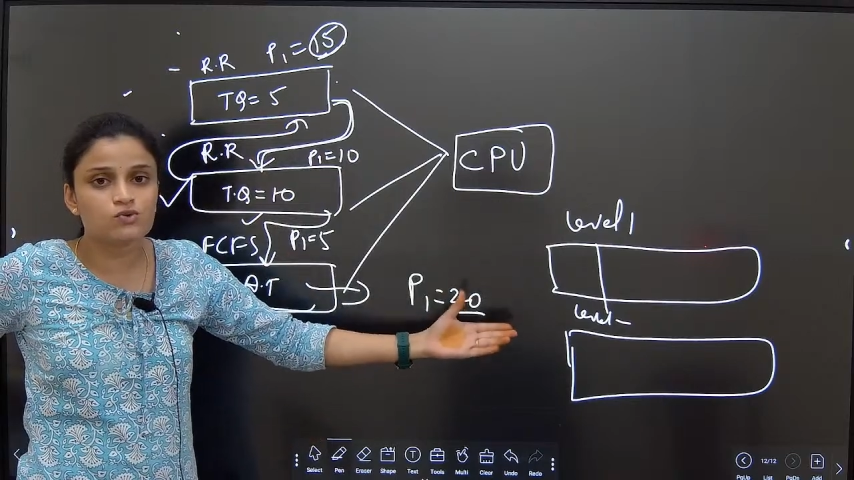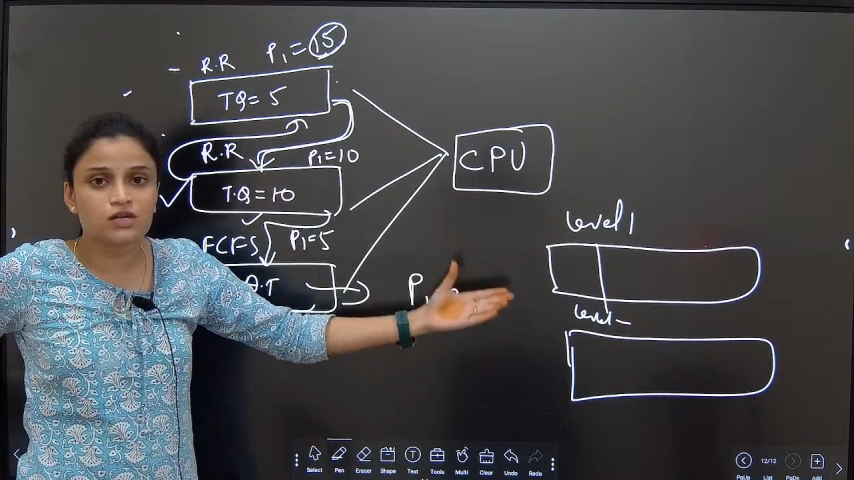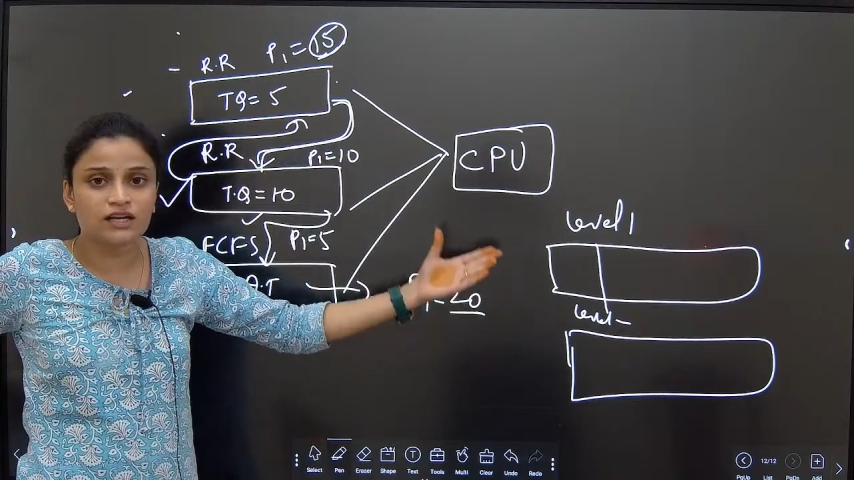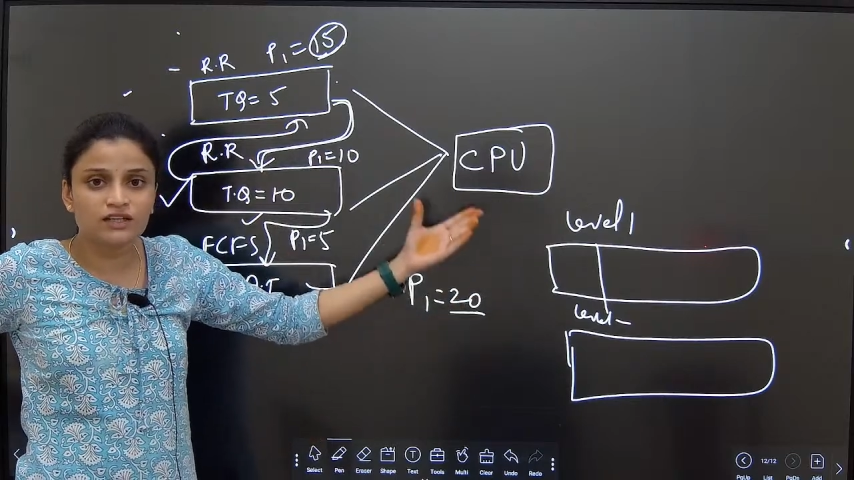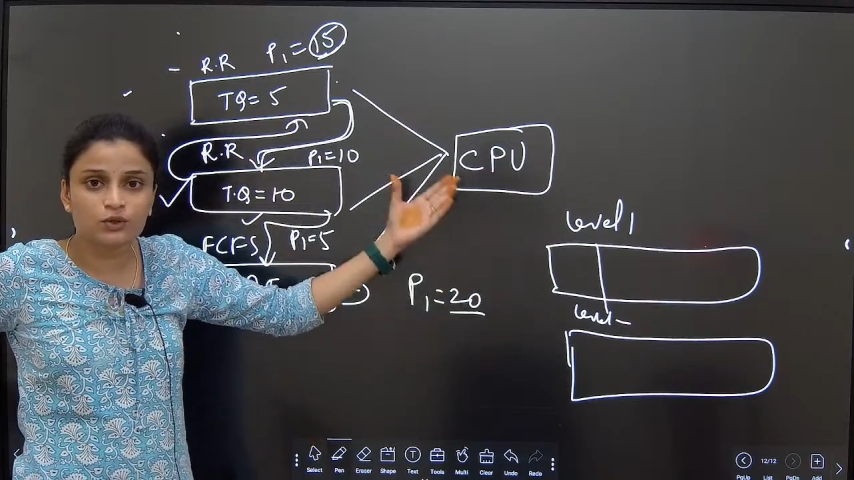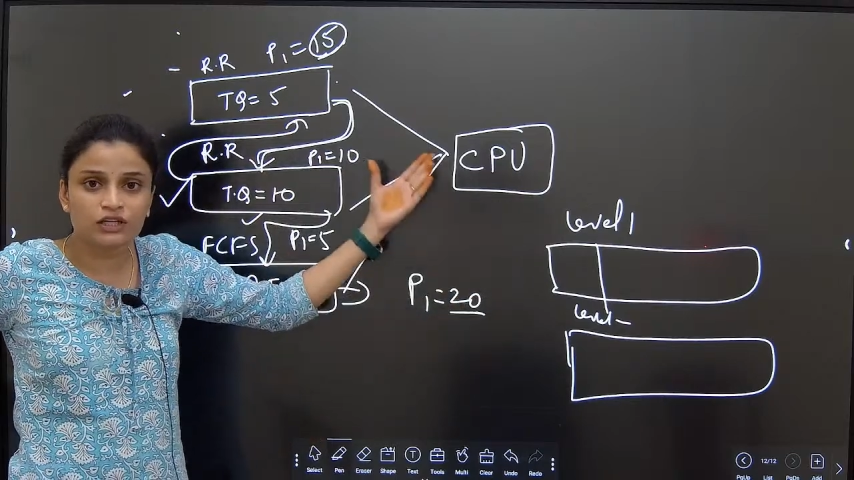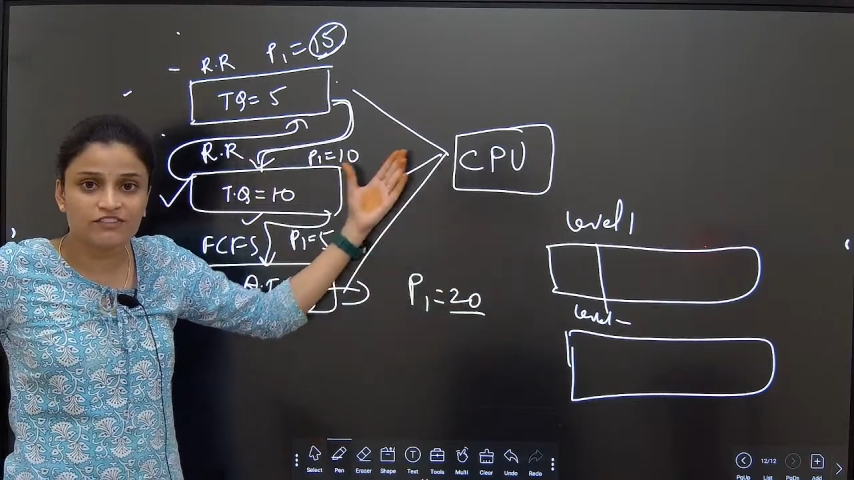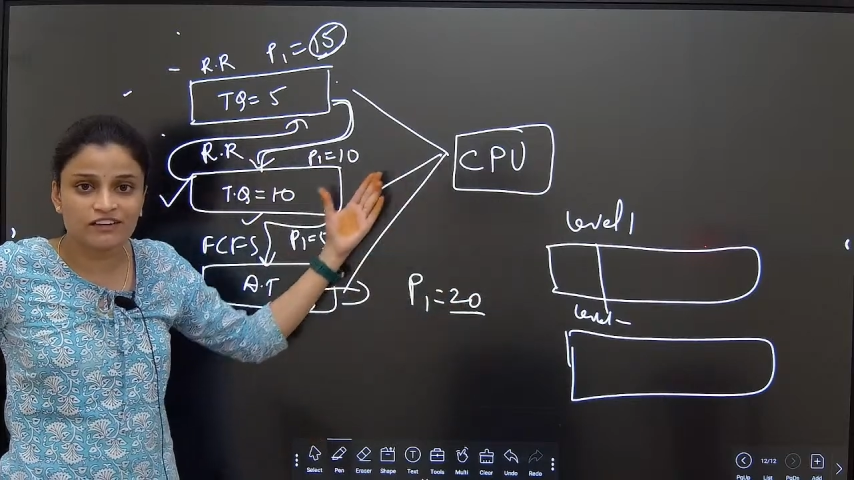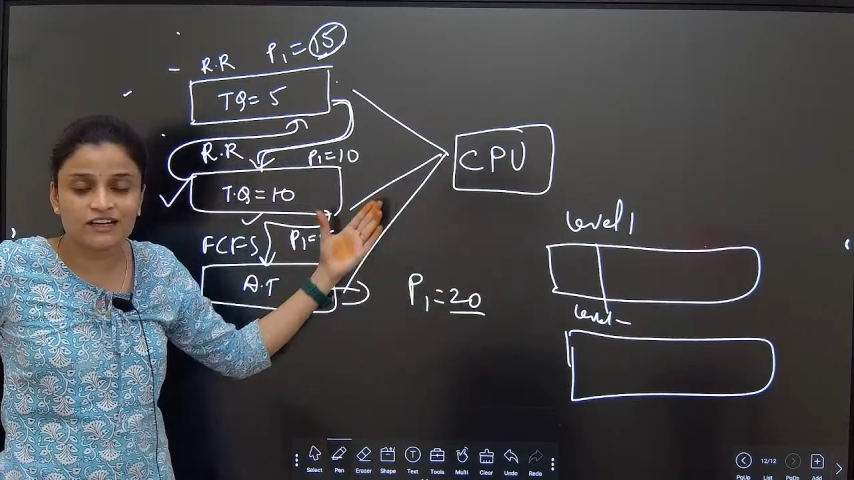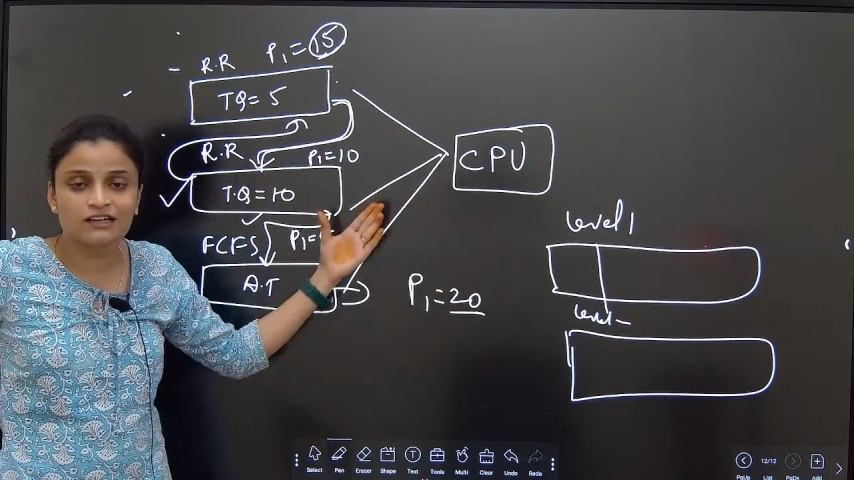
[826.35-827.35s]
into
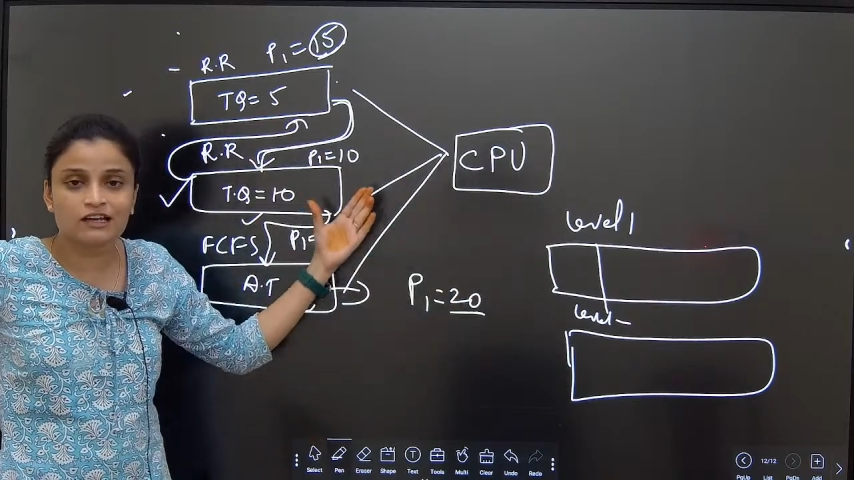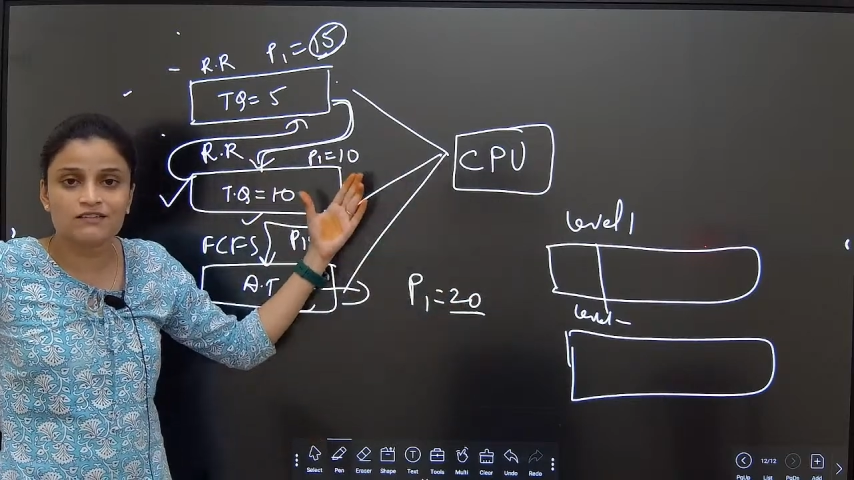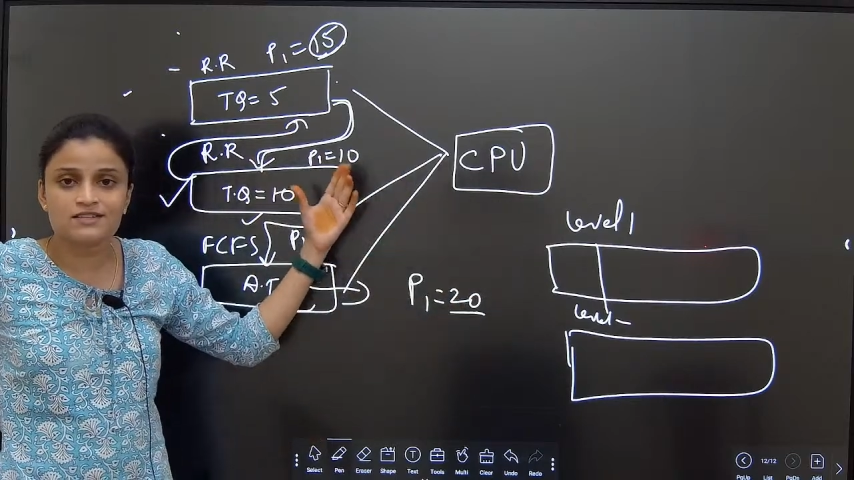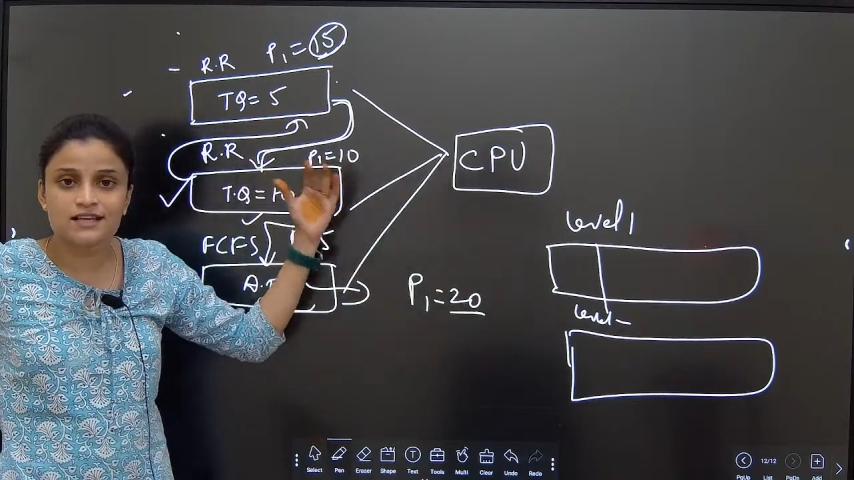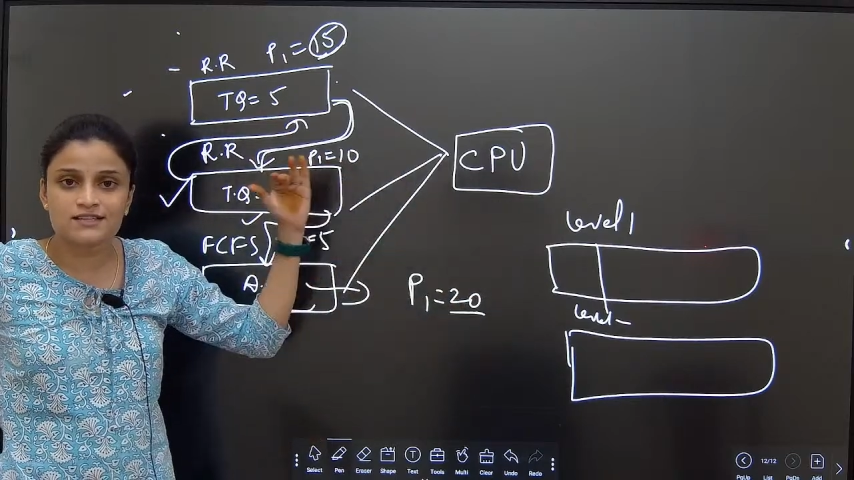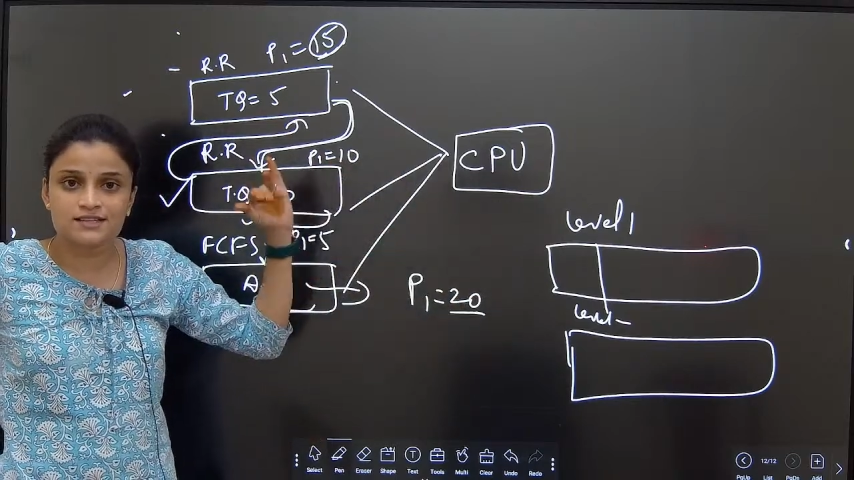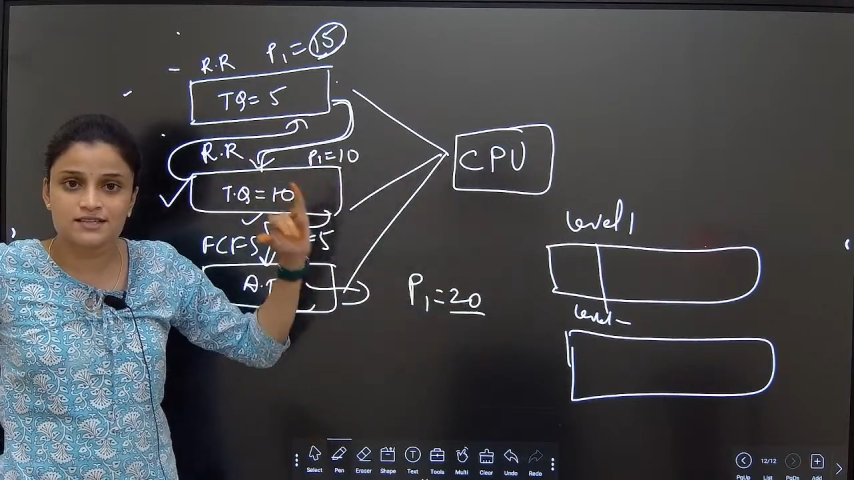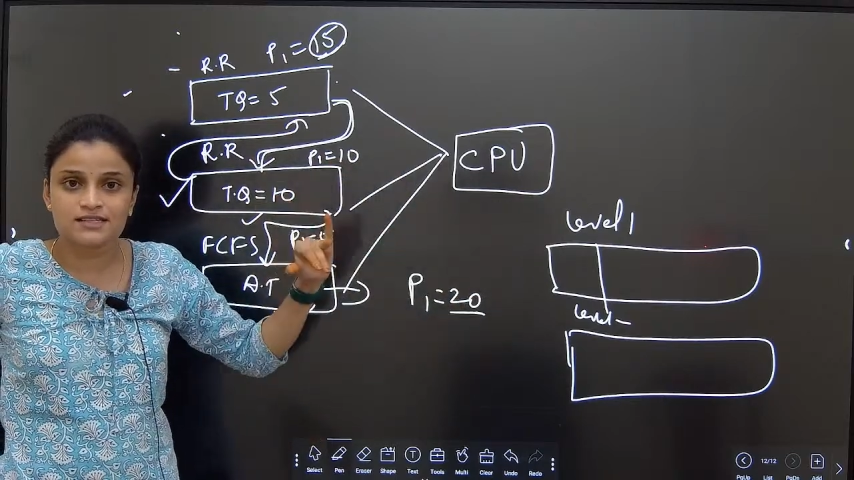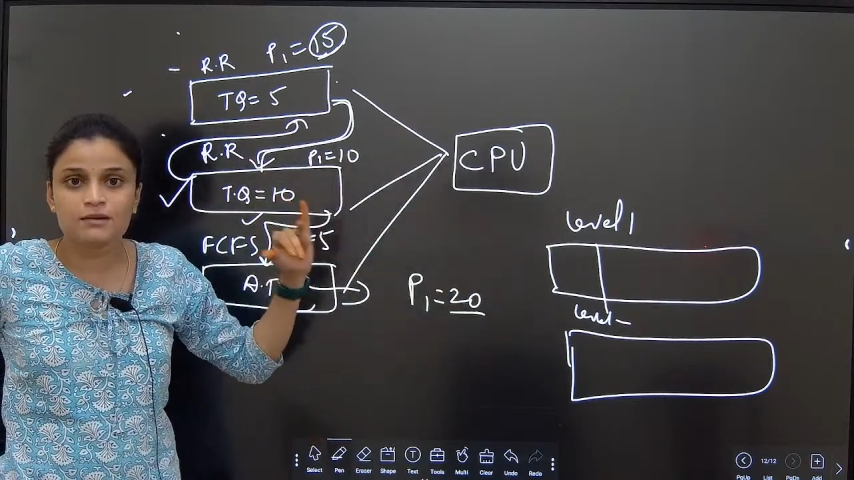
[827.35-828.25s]
different levels as system,